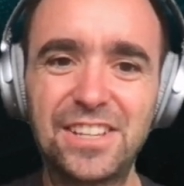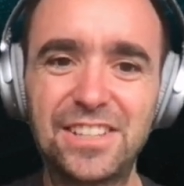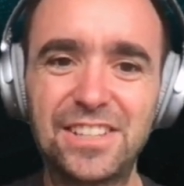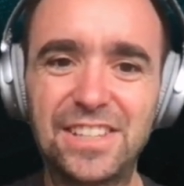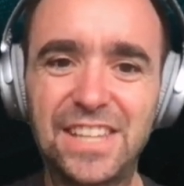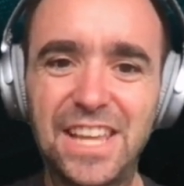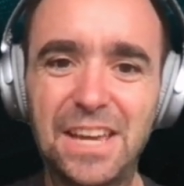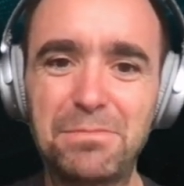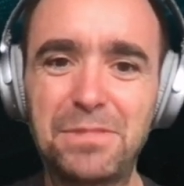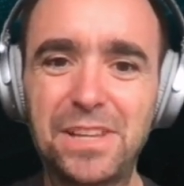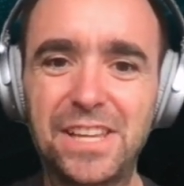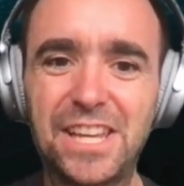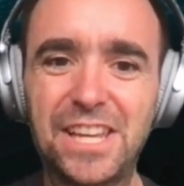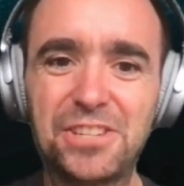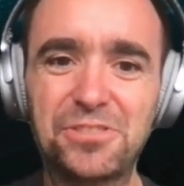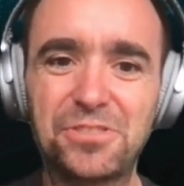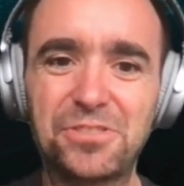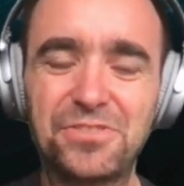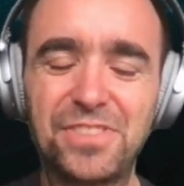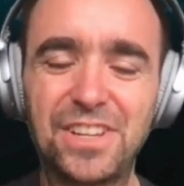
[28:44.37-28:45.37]
the
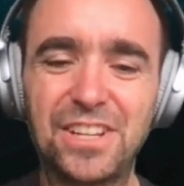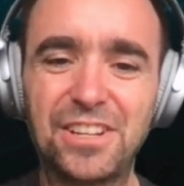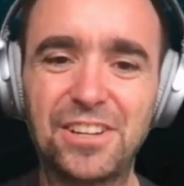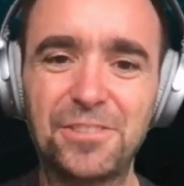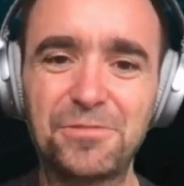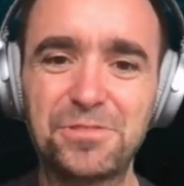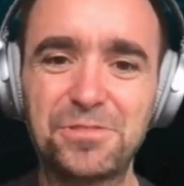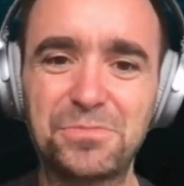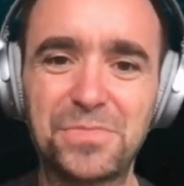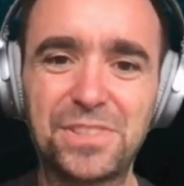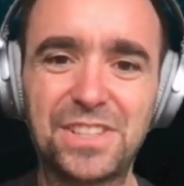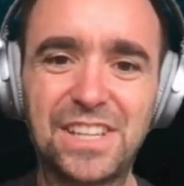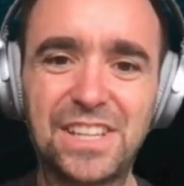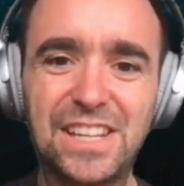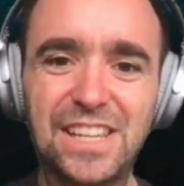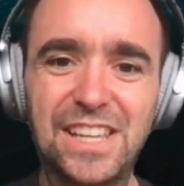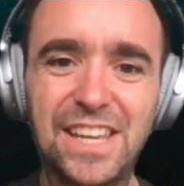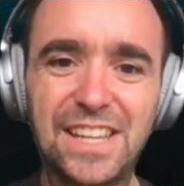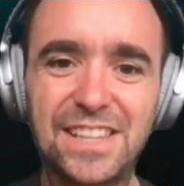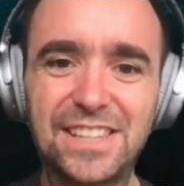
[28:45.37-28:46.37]
application will
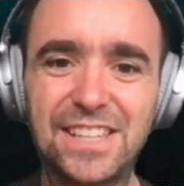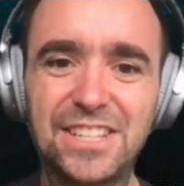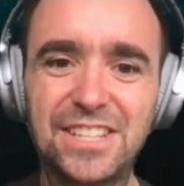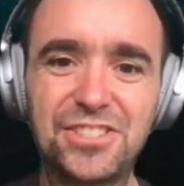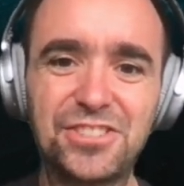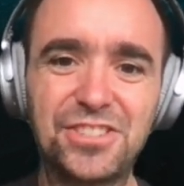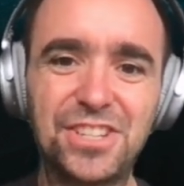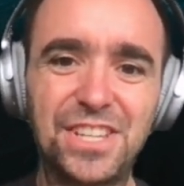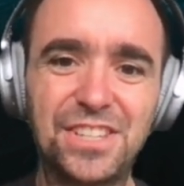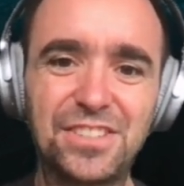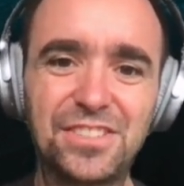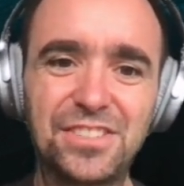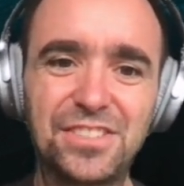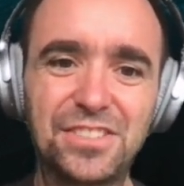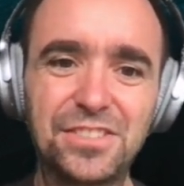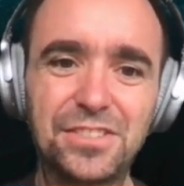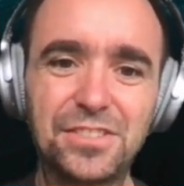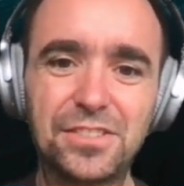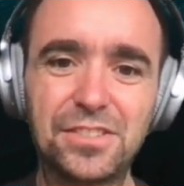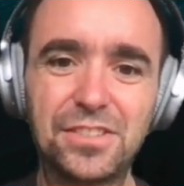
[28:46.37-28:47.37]
automatically attach it
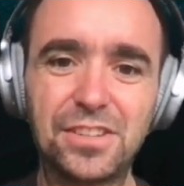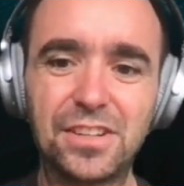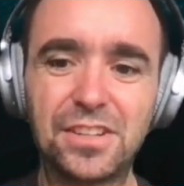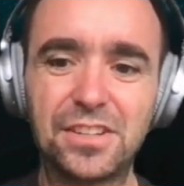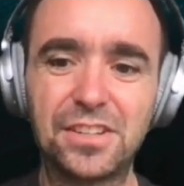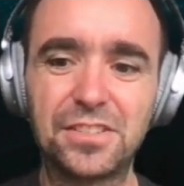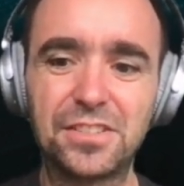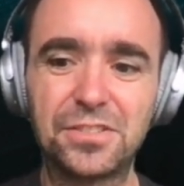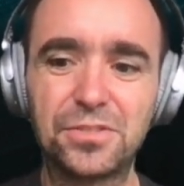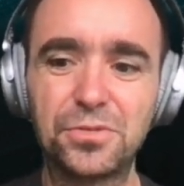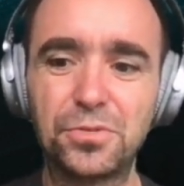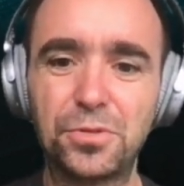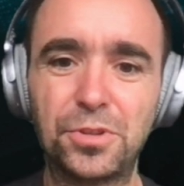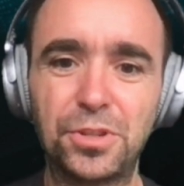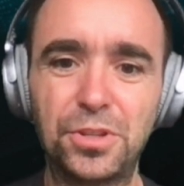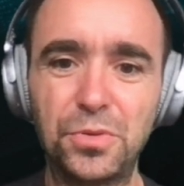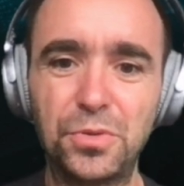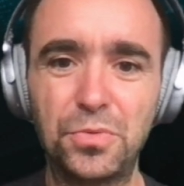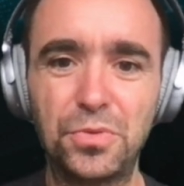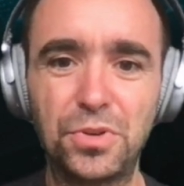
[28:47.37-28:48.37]
to
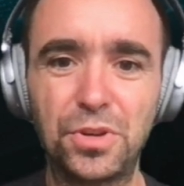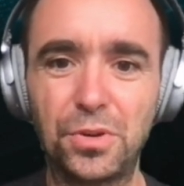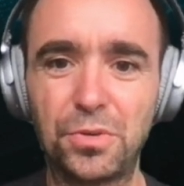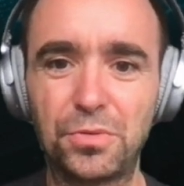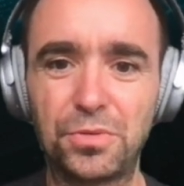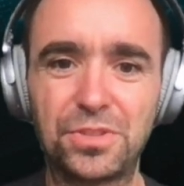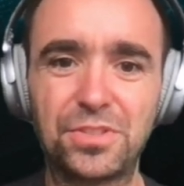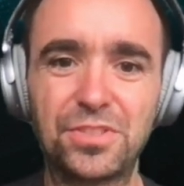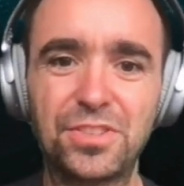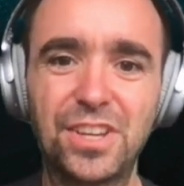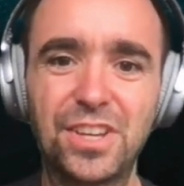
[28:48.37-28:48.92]
a new node.